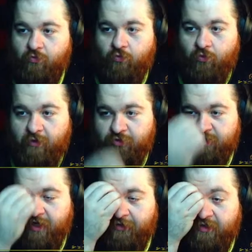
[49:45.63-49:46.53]
what I'm
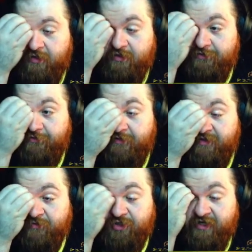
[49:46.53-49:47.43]
trying to do is
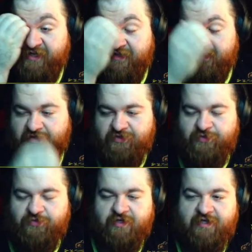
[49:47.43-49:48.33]
I'm trying
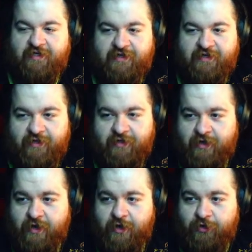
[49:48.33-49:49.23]
to
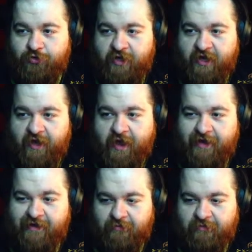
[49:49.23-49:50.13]
create
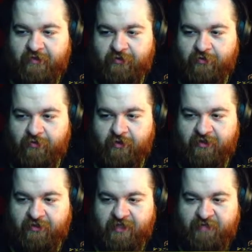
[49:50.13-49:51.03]
a little
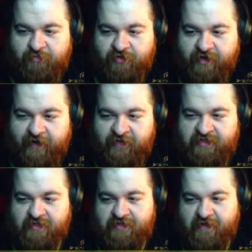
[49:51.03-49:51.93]
lip. All right, this
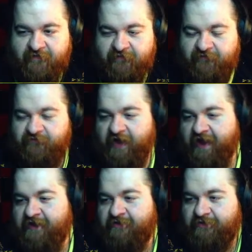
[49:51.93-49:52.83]
is the
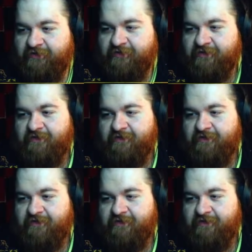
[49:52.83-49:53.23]
final.